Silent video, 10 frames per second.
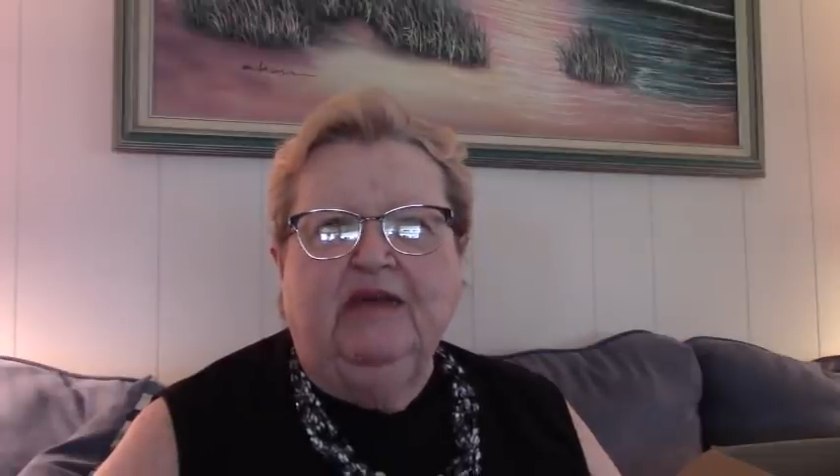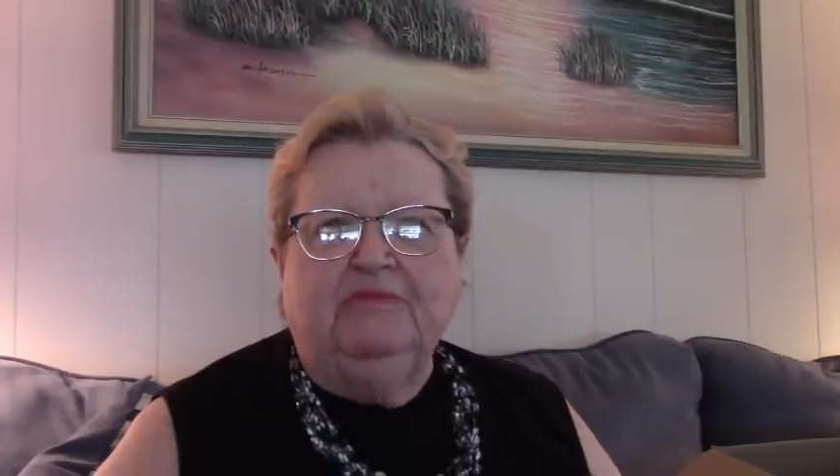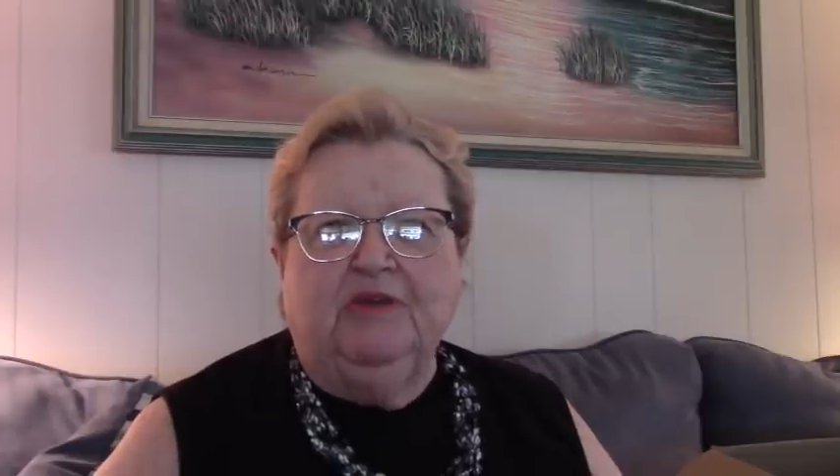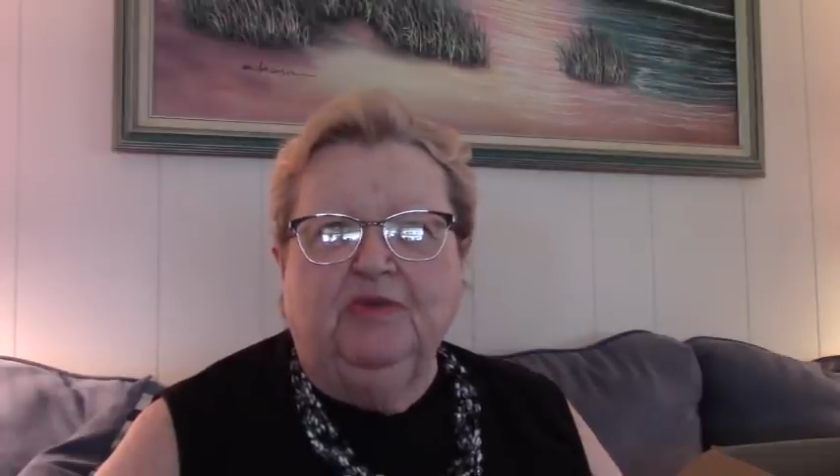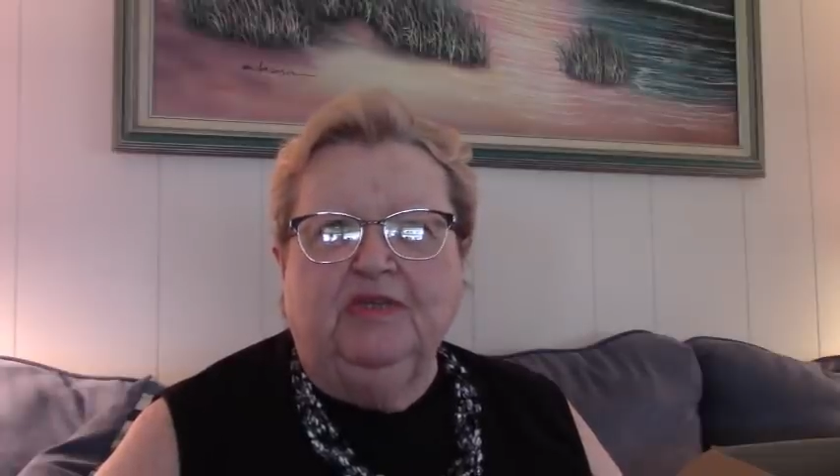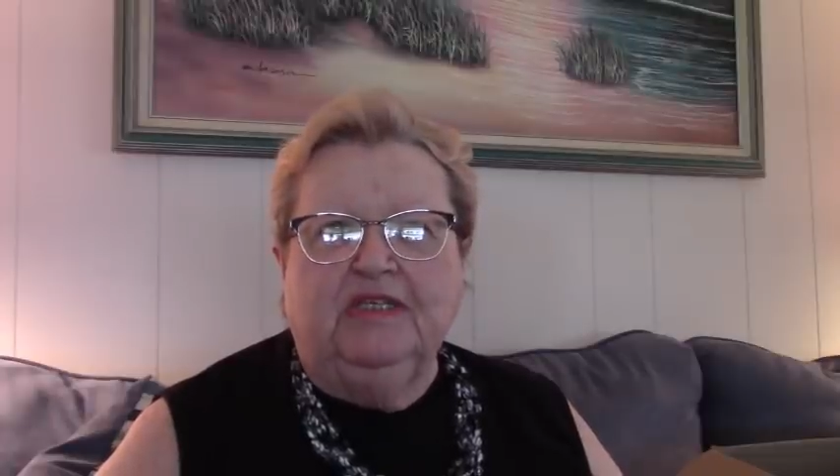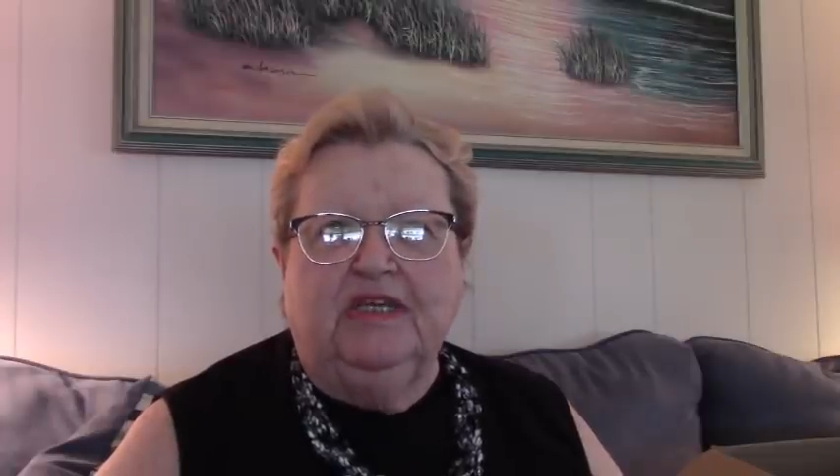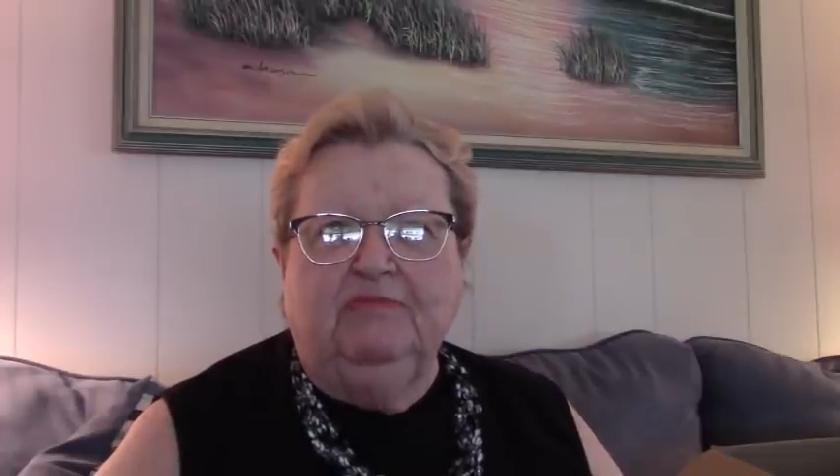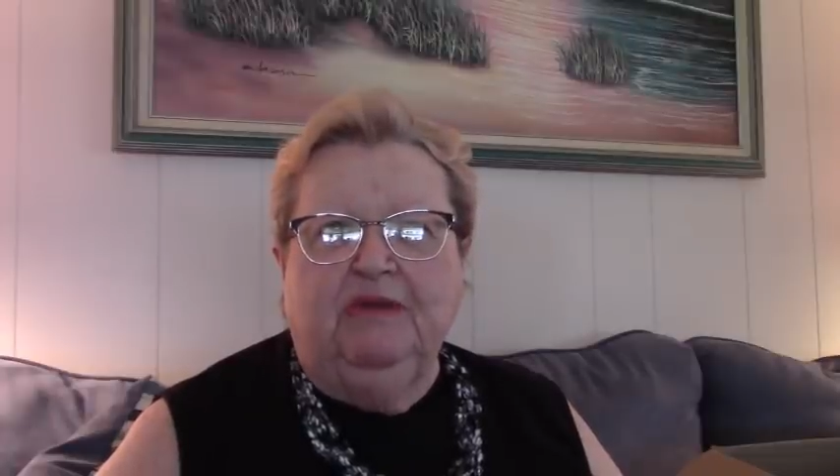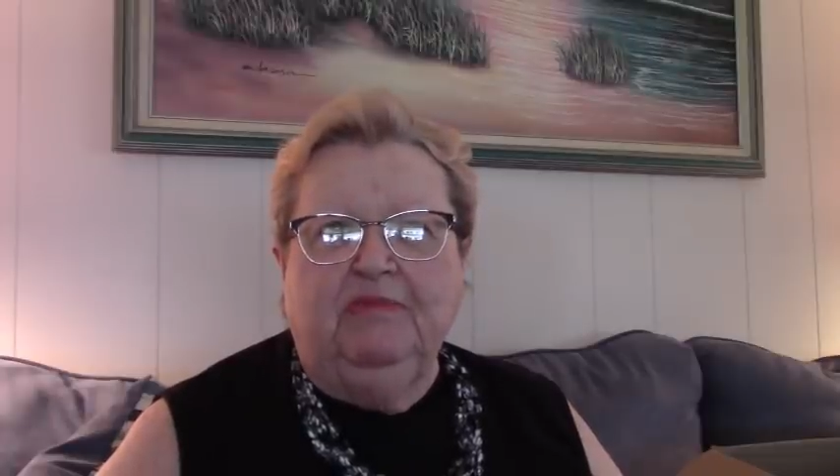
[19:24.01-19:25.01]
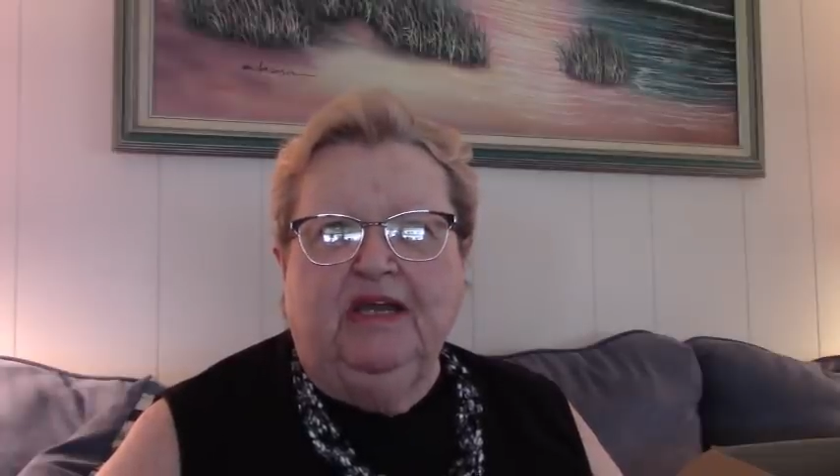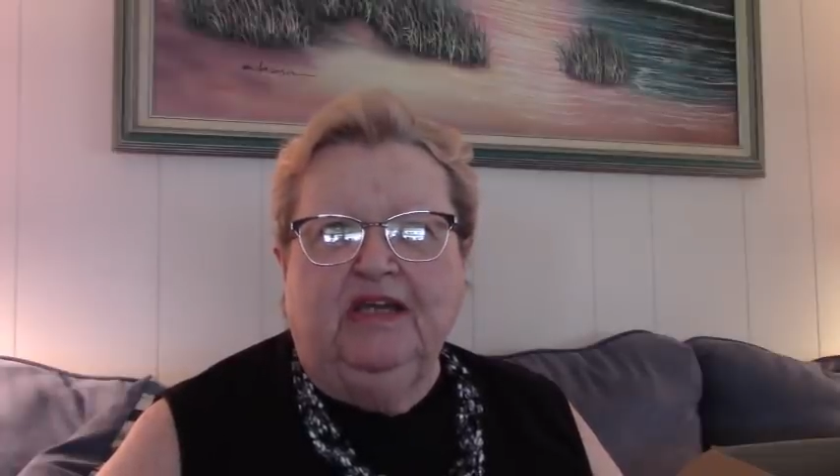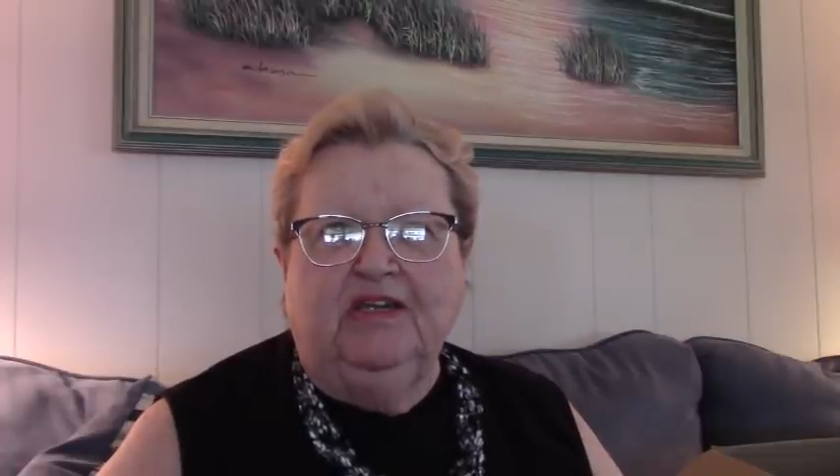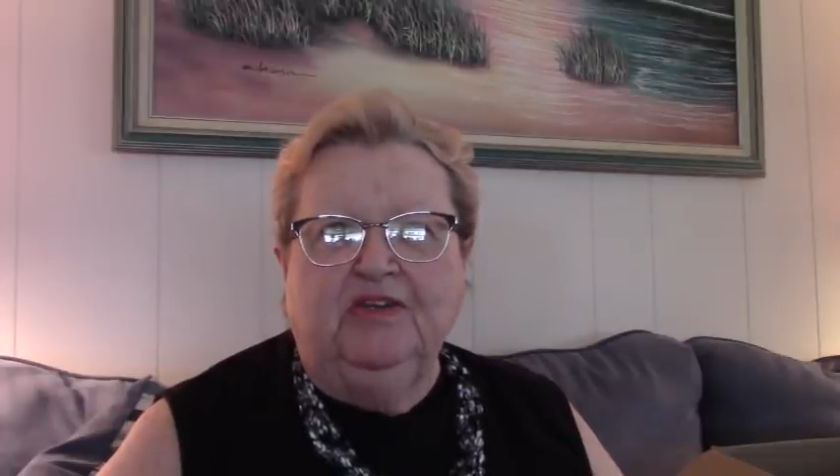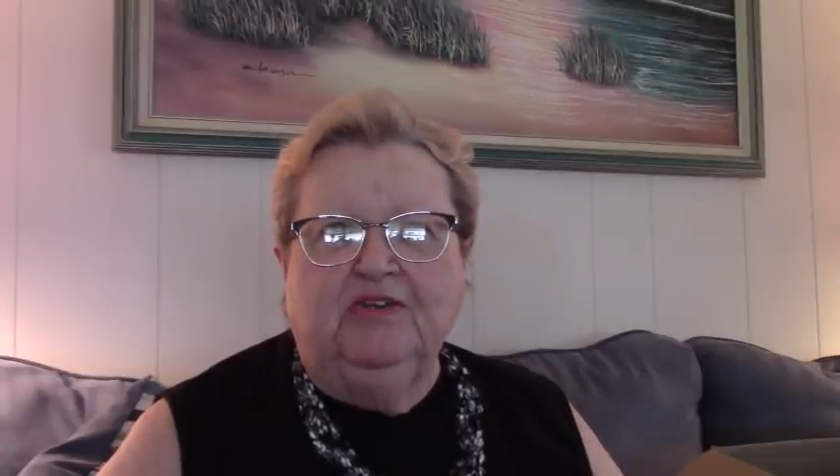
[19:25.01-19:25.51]
So we'll see. Maybe I
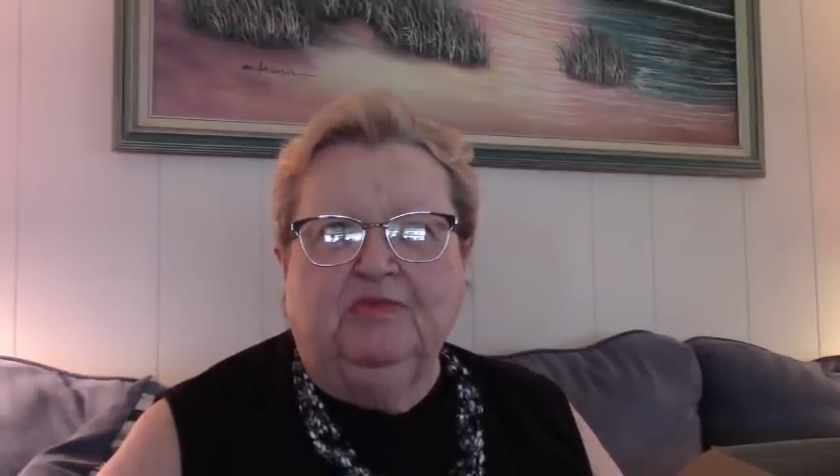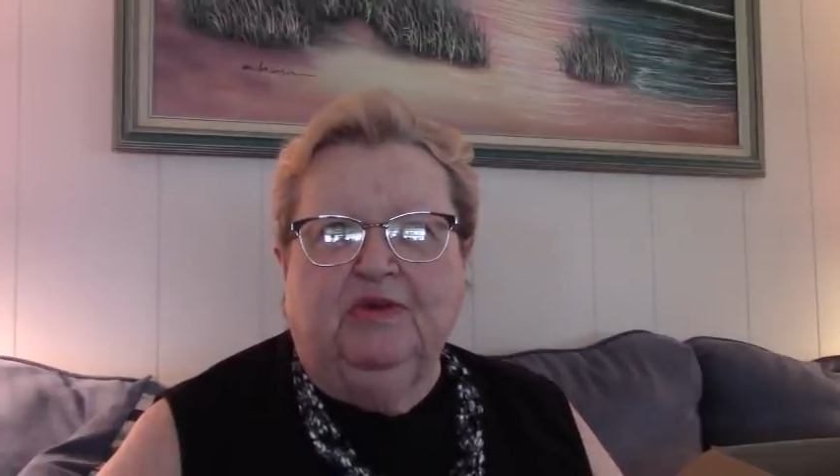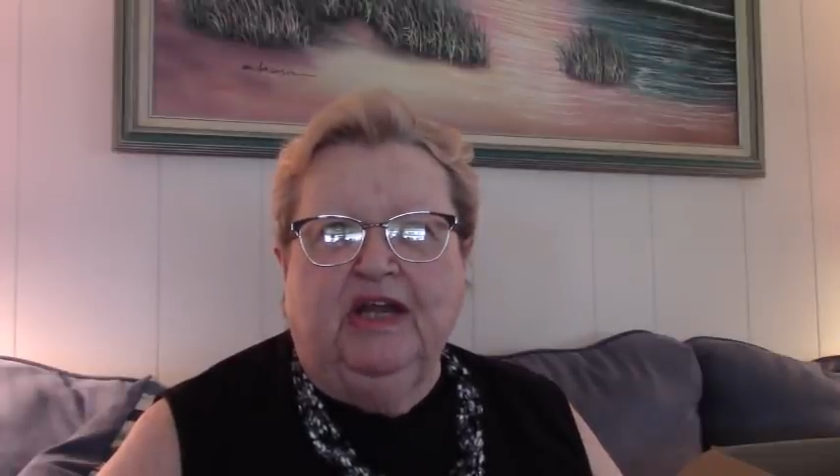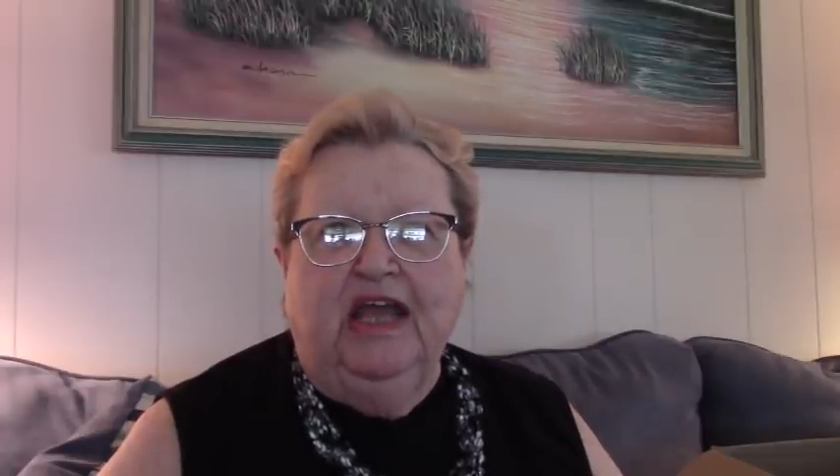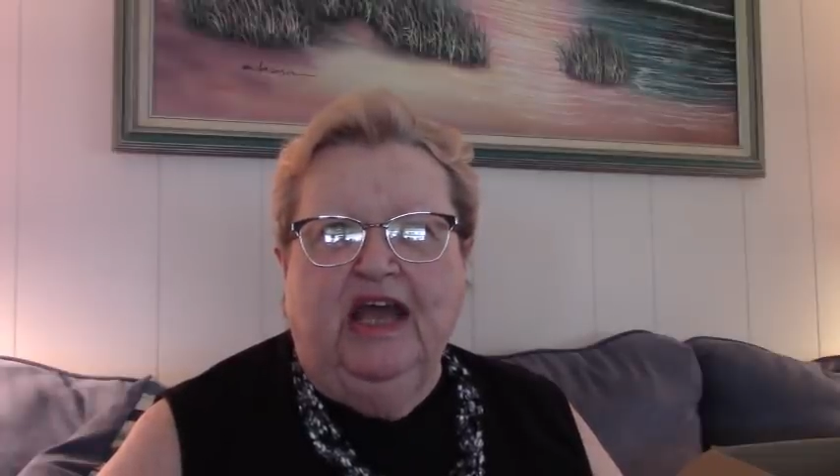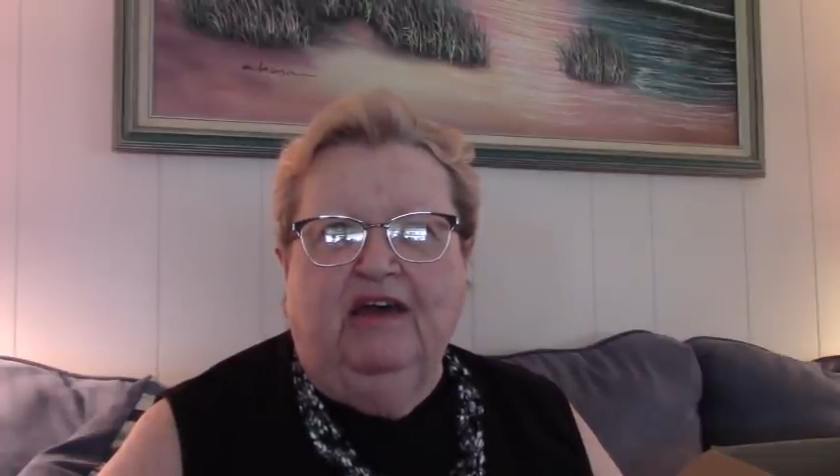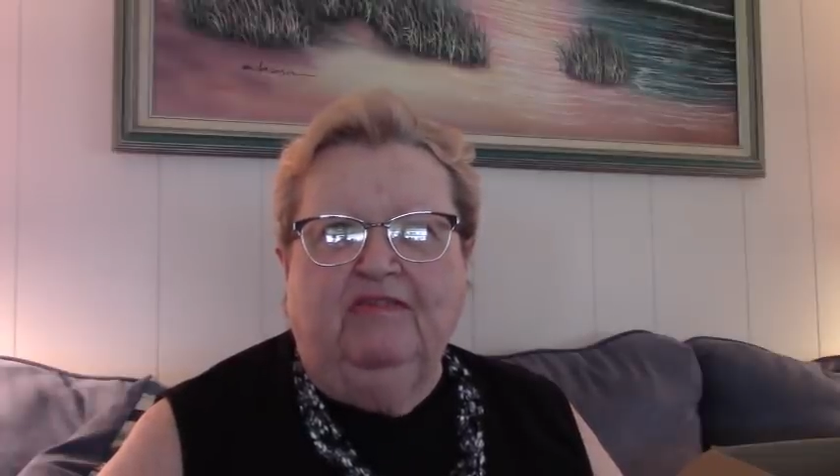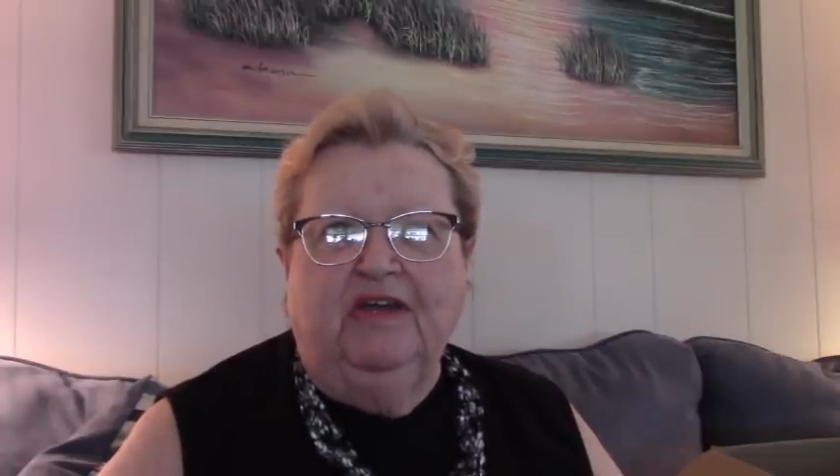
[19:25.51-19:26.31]
can use what I have.